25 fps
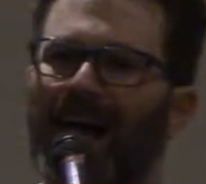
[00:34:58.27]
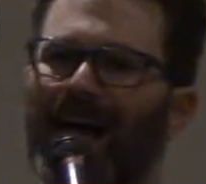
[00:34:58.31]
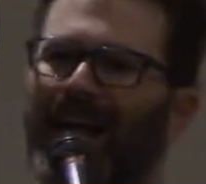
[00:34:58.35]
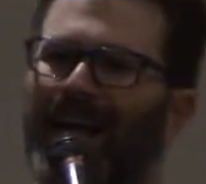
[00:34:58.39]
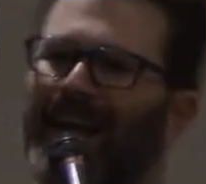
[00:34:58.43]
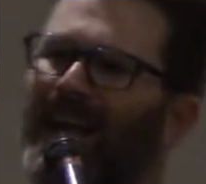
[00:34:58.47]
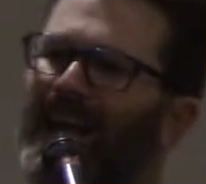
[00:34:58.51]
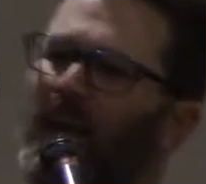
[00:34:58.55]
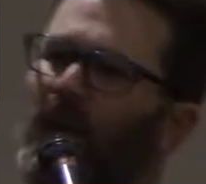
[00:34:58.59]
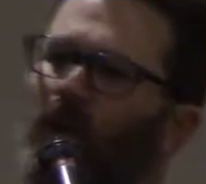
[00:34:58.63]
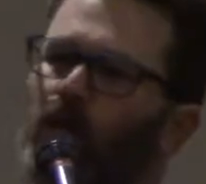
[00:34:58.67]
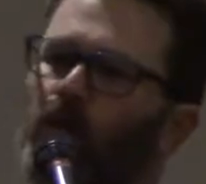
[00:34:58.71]

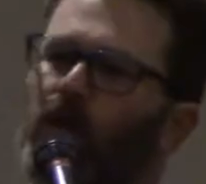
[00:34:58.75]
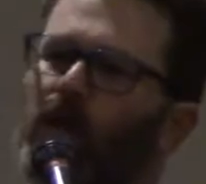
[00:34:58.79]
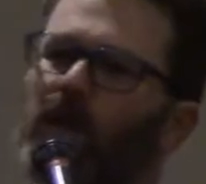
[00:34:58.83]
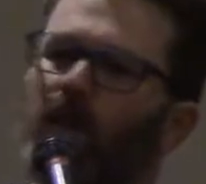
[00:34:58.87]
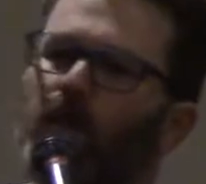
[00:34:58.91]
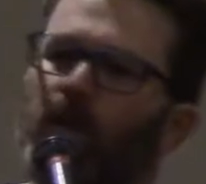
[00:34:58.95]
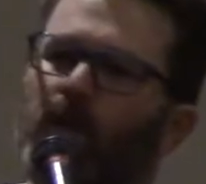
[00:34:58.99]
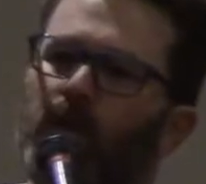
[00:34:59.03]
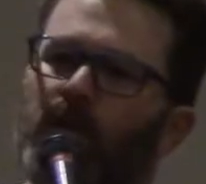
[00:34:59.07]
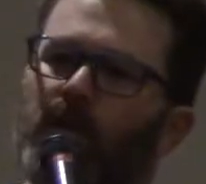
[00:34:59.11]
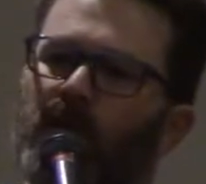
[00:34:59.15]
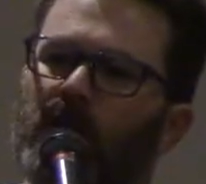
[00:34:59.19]
I don't
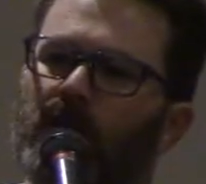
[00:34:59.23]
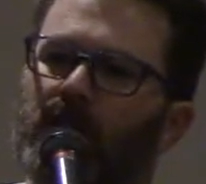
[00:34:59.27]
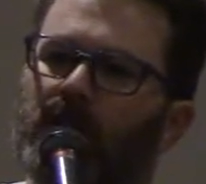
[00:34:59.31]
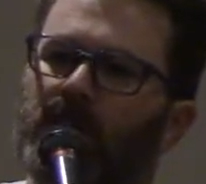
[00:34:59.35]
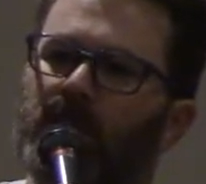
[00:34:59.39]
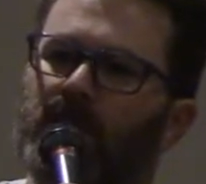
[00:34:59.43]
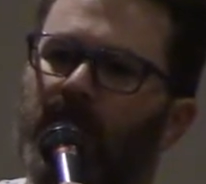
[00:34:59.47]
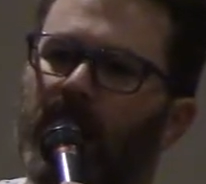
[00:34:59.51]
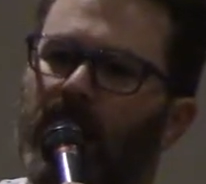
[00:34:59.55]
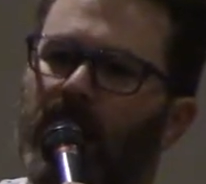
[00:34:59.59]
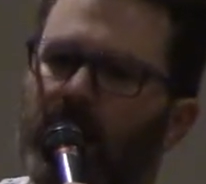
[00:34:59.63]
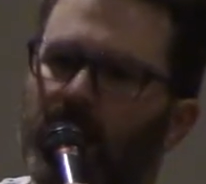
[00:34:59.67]
really want to be on
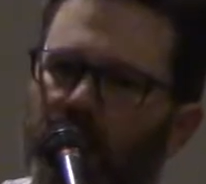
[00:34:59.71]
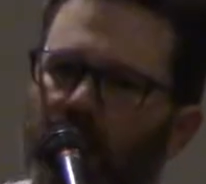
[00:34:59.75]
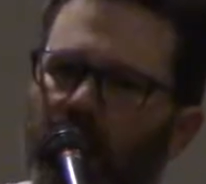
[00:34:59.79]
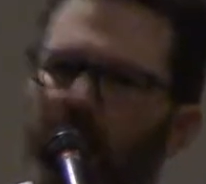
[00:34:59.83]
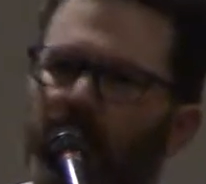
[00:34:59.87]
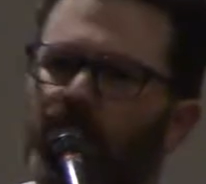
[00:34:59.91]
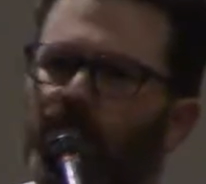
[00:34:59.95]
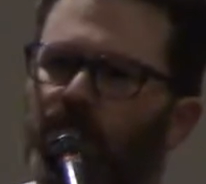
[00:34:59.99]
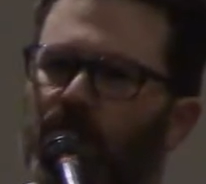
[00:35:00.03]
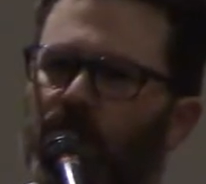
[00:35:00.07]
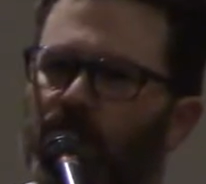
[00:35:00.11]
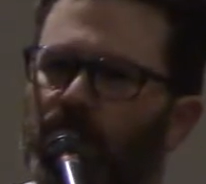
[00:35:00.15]
stage.
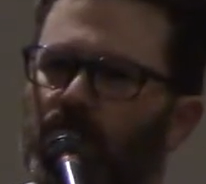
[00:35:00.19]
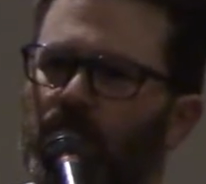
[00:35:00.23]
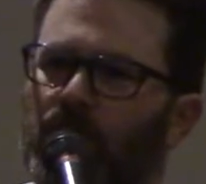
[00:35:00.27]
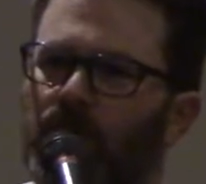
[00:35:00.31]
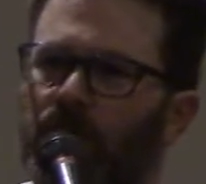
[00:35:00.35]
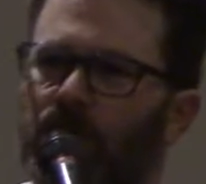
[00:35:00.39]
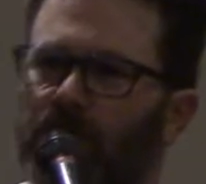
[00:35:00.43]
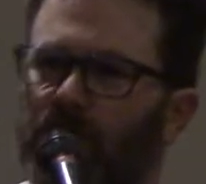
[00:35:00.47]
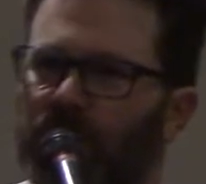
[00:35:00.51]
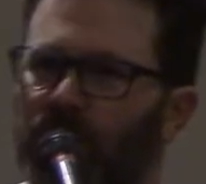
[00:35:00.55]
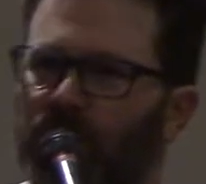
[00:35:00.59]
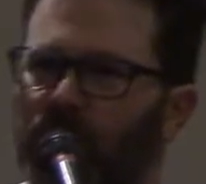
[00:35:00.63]
I just want
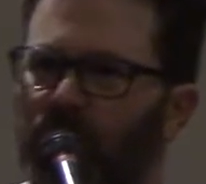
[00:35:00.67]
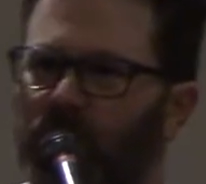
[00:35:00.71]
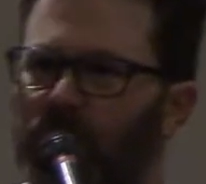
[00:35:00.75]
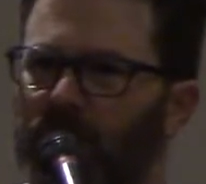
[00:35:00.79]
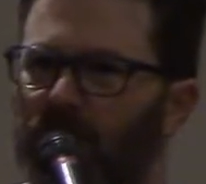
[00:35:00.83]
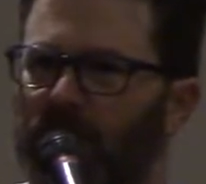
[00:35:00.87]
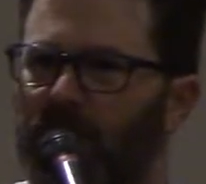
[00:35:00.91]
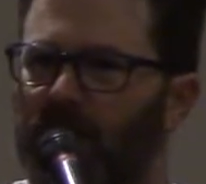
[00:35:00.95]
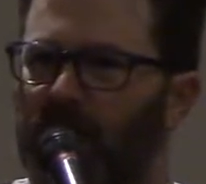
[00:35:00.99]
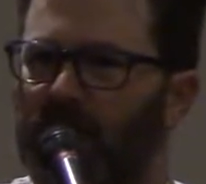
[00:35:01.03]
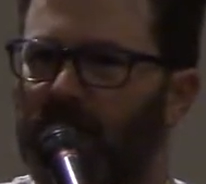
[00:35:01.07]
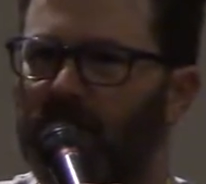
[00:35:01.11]
to be a
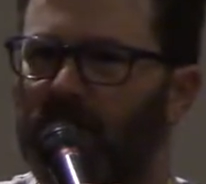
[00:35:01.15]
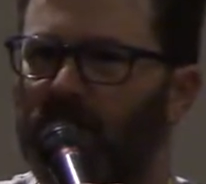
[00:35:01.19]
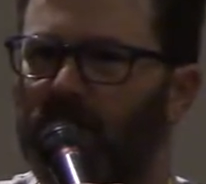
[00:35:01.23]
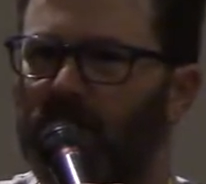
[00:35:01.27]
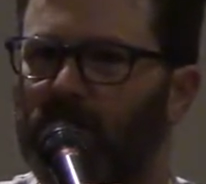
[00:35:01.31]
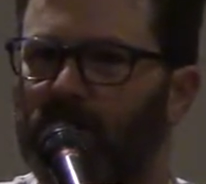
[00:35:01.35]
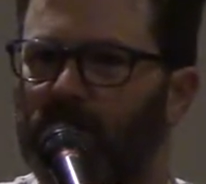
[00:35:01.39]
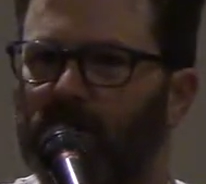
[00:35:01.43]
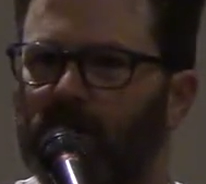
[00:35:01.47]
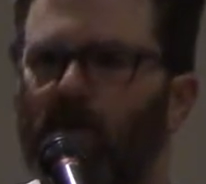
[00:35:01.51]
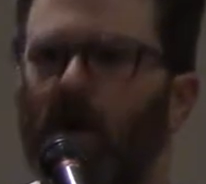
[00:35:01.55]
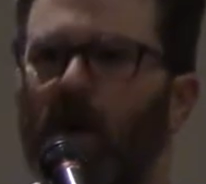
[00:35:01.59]
voice actor.